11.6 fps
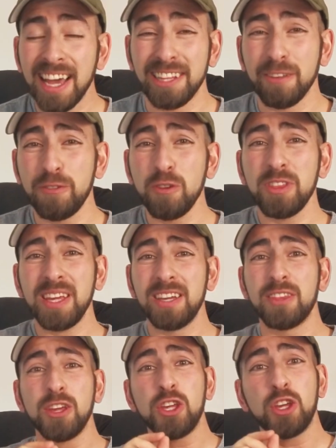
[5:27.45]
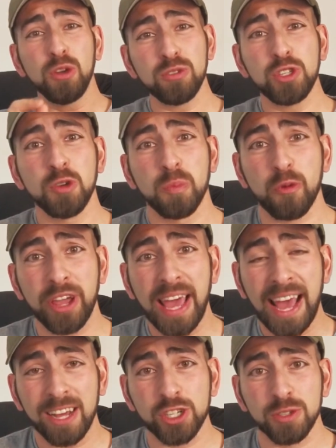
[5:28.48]
And if you think the YouTube
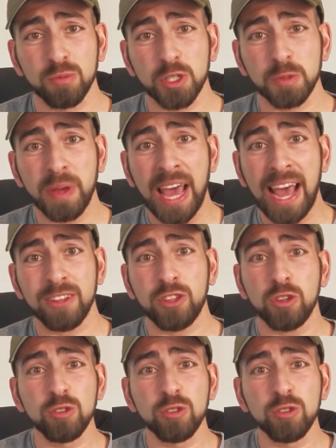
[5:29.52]
reaction was bad,